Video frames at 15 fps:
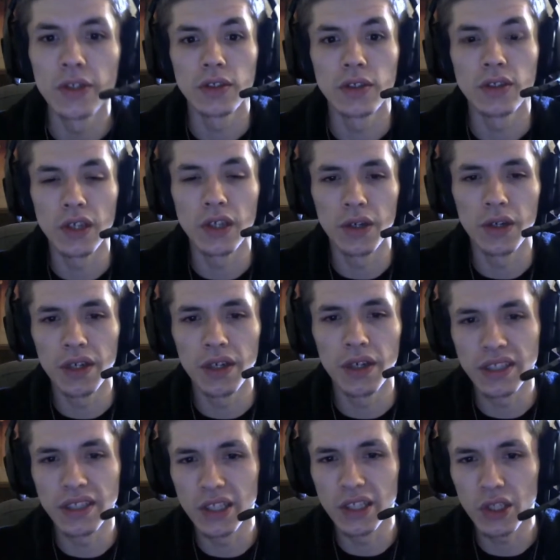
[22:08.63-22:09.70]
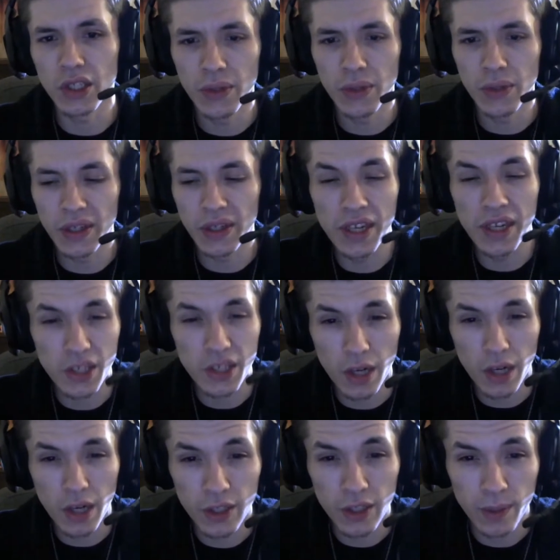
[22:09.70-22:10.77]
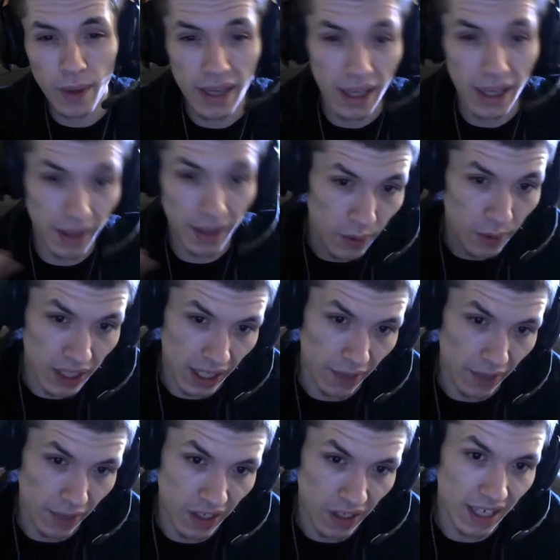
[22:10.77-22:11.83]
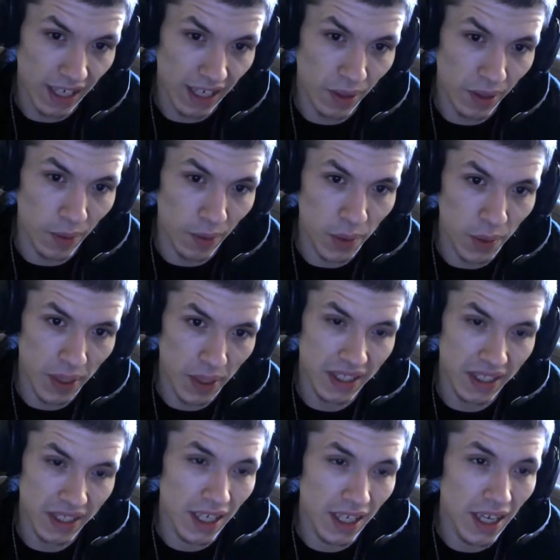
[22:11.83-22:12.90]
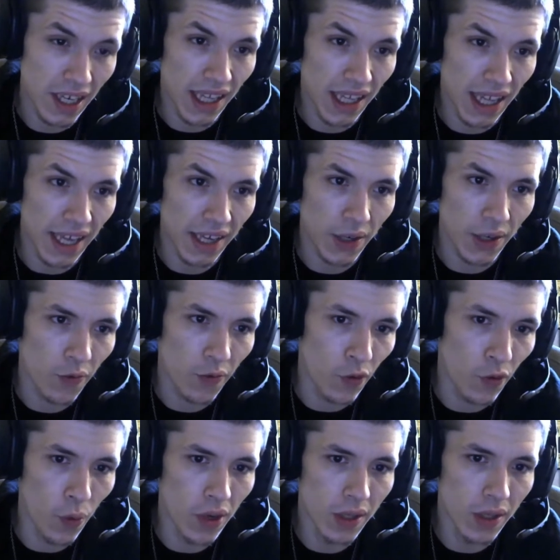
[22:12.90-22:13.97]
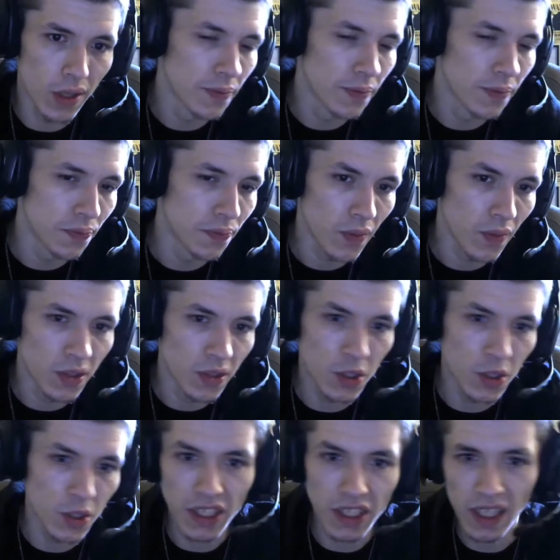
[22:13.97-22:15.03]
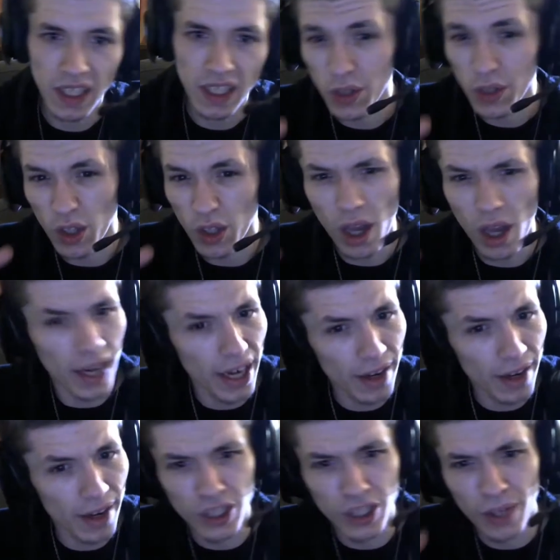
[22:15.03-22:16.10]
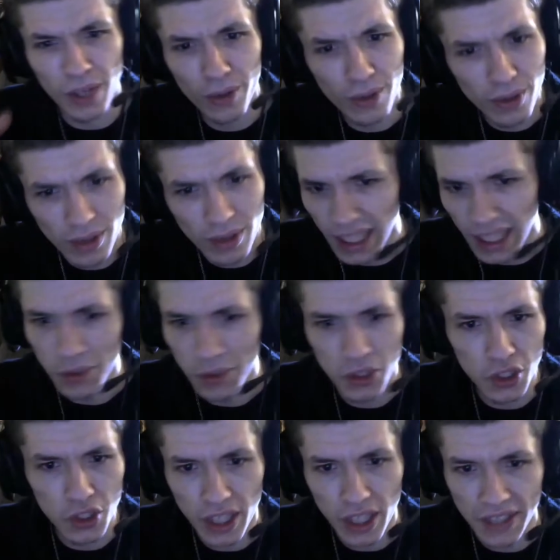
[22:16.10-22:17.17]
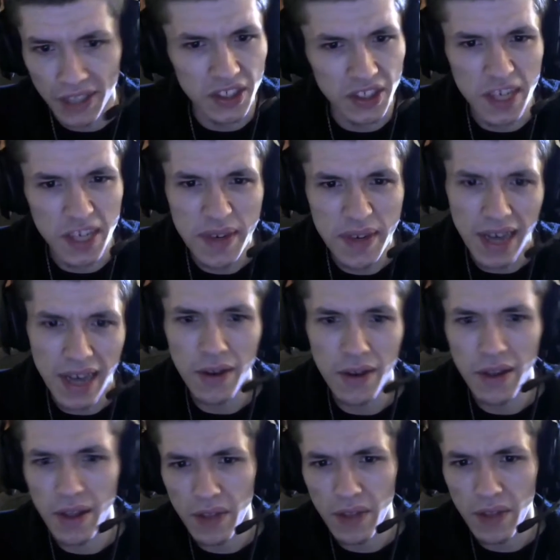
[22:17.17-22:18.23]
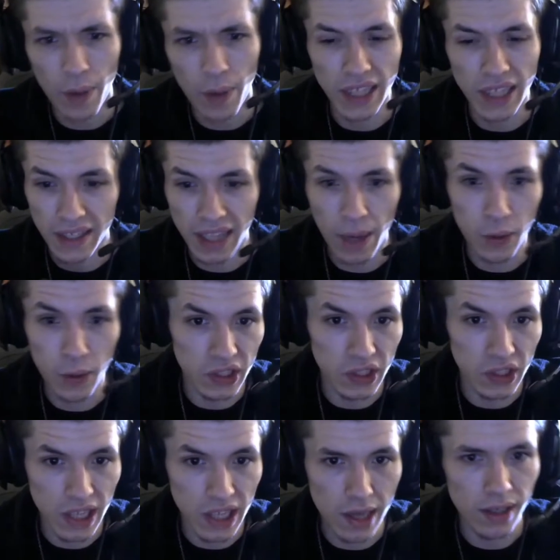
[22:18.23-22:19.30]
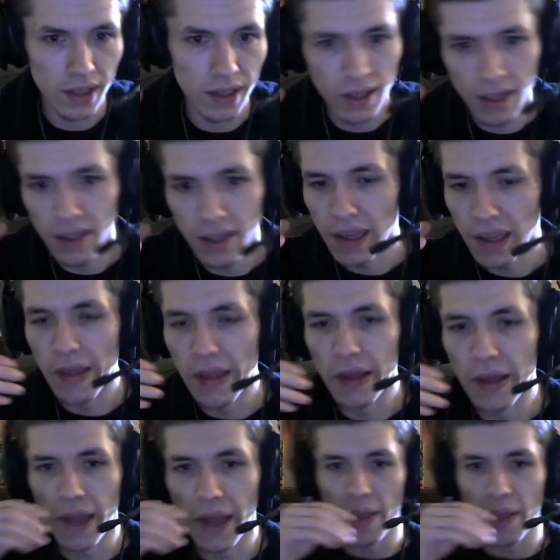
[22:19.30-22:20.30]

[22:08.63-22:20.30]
So essentially, when he took over his body, I thought that was like a fucking epic moment because, like, for one, just seeing him with the long hair in general, like he was just like this demon now. That was insane. And then